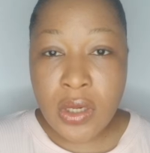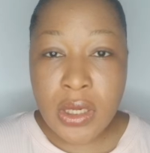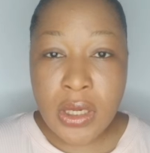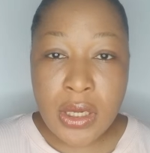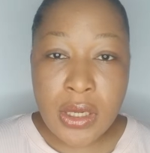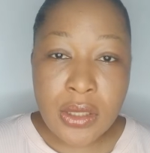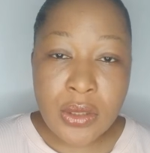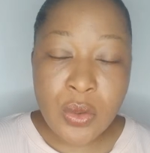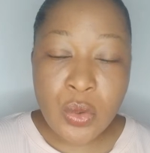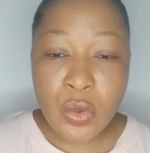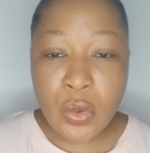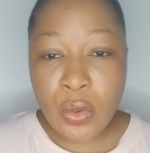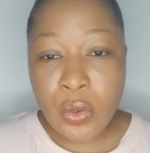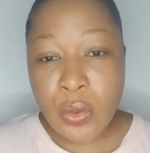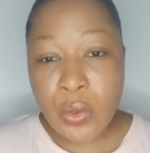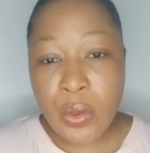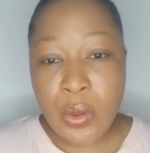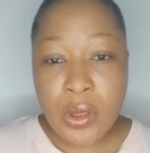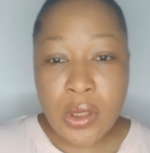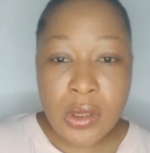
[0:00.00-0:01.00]
in,
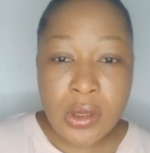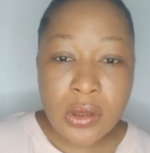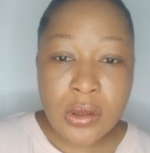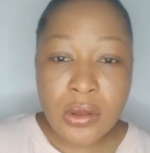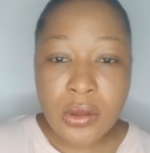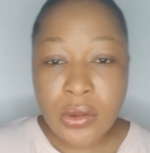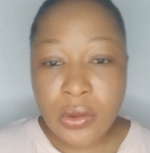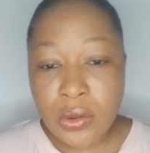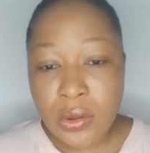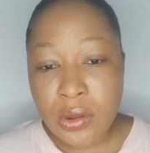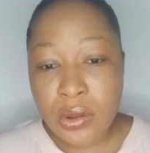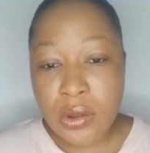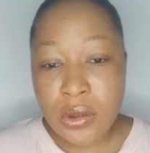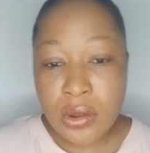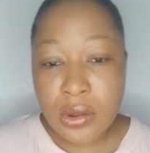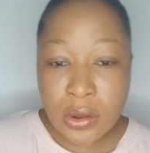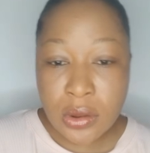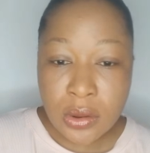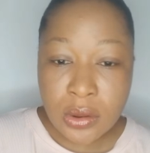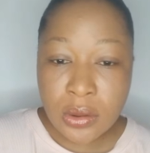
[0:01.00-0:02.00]
join in,
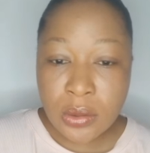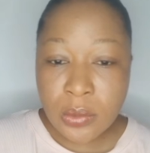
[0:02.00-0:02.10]
join in.